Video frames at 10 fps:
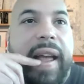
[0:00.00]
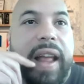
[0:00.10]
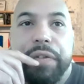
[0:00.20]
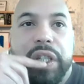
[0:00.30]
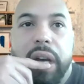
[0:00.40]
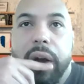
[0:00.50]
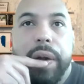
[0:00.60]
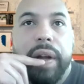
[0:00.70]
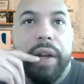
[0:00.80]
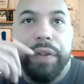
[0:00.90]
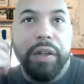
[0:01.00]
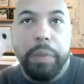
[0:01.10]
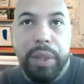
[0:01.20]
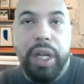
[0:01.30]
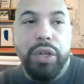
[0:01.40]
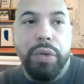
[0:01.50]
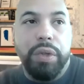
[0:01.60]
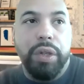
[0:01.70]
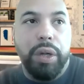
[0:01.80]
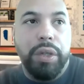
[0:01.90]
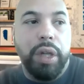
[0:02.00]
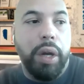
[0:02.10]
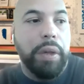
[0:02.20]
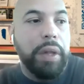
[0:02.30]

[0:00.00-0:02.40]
If so, if there's potential to do so,